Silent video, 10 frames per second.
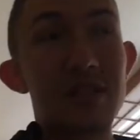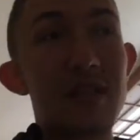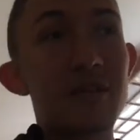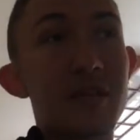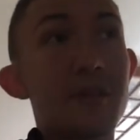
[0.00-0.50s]
and
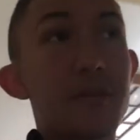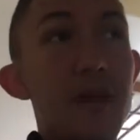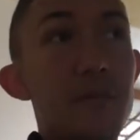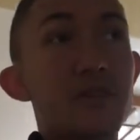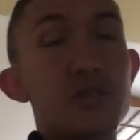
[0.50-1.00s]
they'll keep
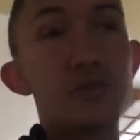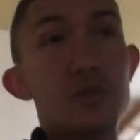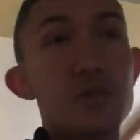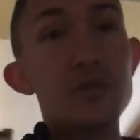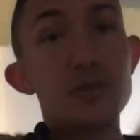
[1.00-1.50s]
coming to
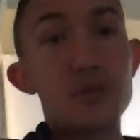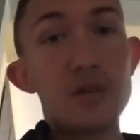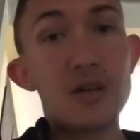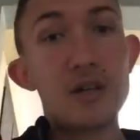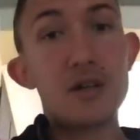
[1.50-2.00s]
you
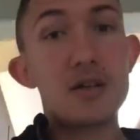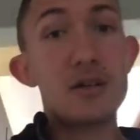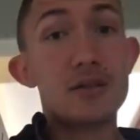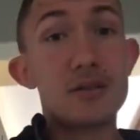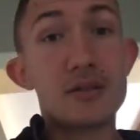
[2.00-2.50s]

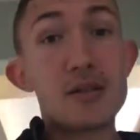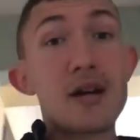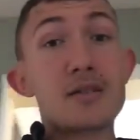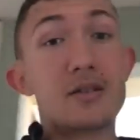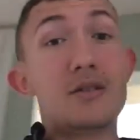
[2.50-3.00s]
to
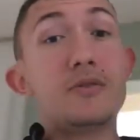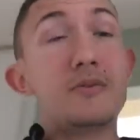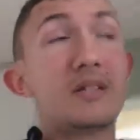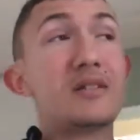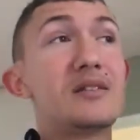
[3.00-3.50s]
talk to you
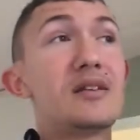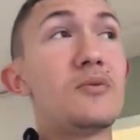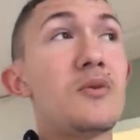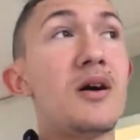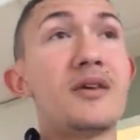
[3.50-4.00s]
because they
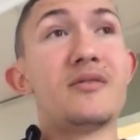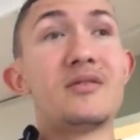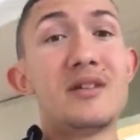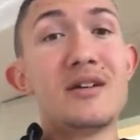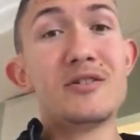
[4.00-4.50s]
want
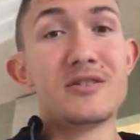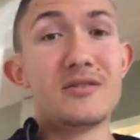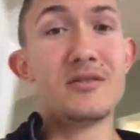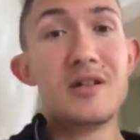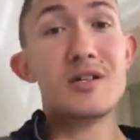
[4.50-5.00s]
your
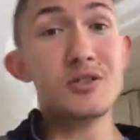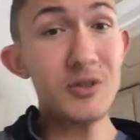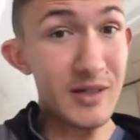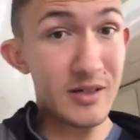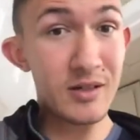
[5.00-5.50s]
attention.
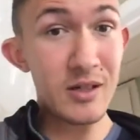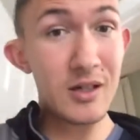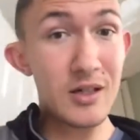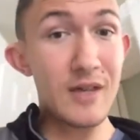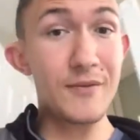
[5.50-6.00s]
Do it.
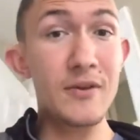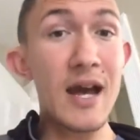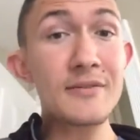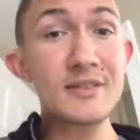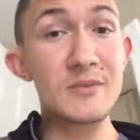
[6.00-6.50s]
If you
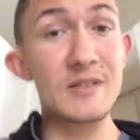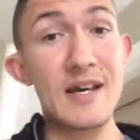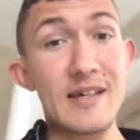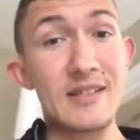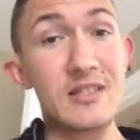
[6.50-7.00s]
have someone
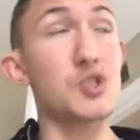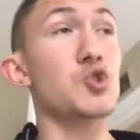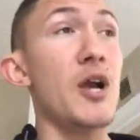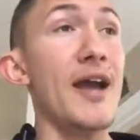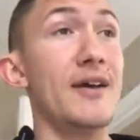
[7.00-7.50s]
like this,
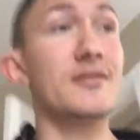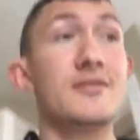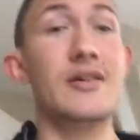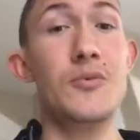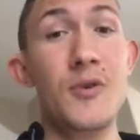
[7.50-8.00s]
try it.
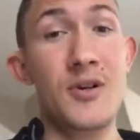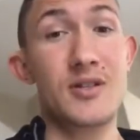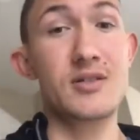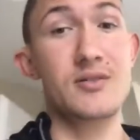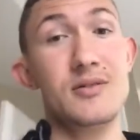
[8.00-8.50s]
It
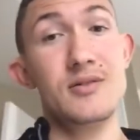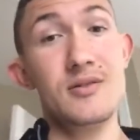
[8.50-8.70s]
works.